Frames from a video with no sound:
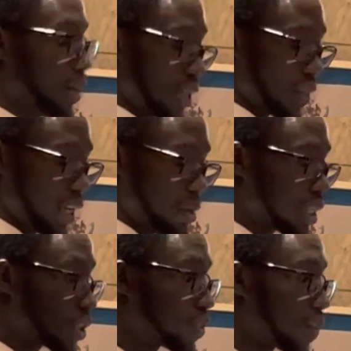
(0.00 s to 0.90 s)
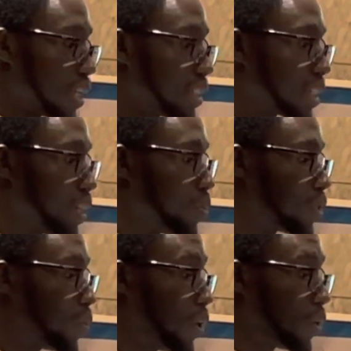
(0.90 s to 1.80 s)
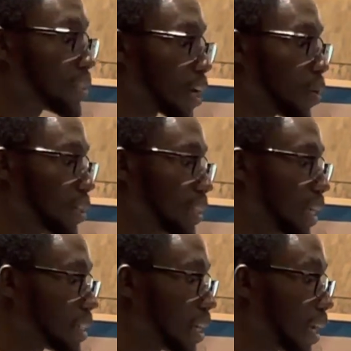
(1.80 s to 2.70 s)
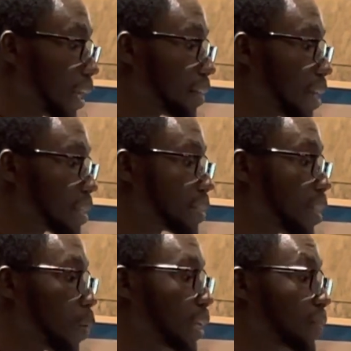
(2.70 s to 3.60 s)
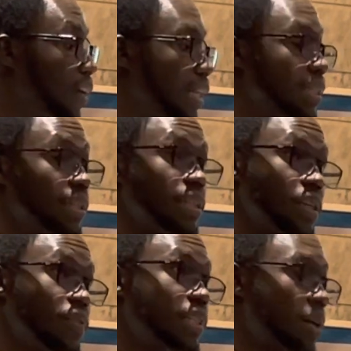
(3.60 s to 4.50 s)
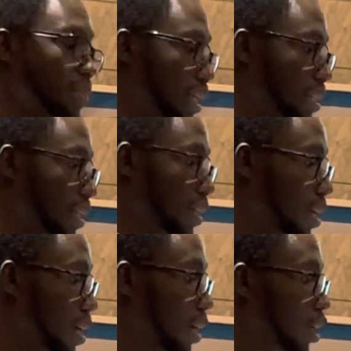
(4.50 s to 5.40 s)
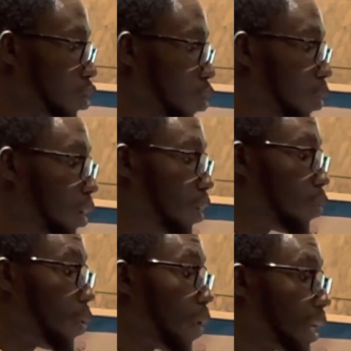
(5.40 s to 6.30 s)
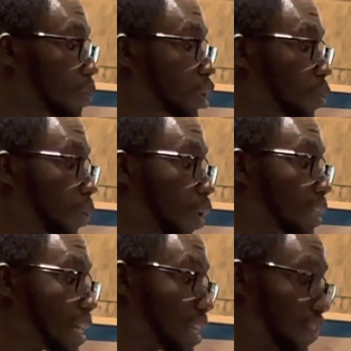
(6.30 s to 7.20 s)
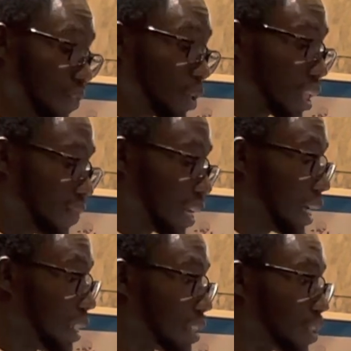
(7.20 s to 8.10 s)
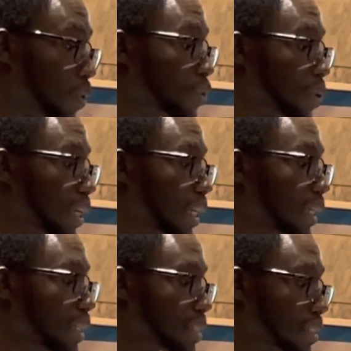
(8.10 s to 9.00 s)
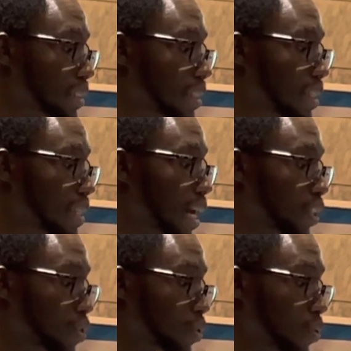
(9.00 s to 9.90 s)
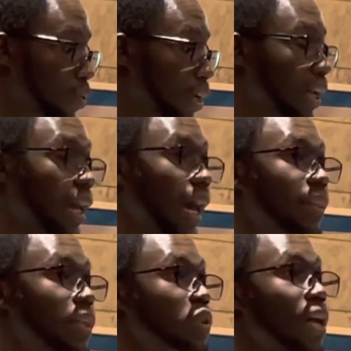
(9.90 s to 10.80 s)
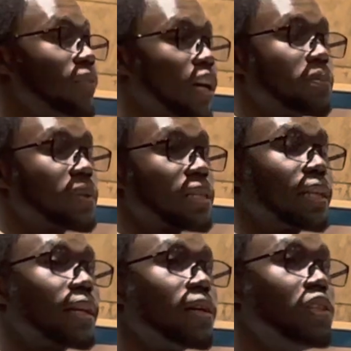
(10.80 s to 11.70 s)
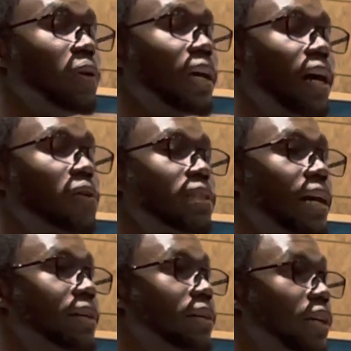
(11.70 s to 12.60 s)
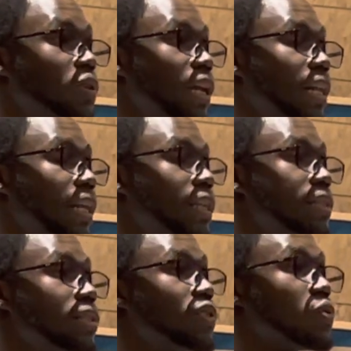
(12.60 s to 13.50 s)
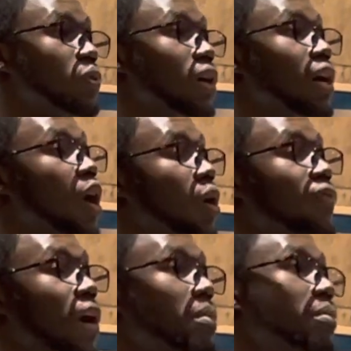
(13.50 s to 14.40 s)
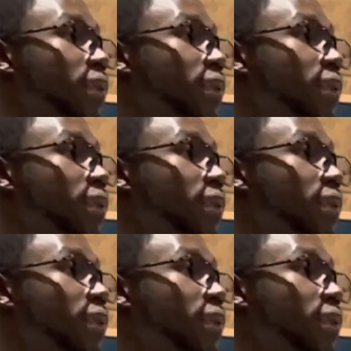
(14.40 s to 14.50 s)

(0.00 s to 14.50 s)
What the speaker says: Now the limitations for this study was we used secondary data, and thus there were difficulty in retrieving some data. 2, we were unable to plot a survival curve analysis, which we really desired to do, and this would have helped us in doing out a regression analysis to confirm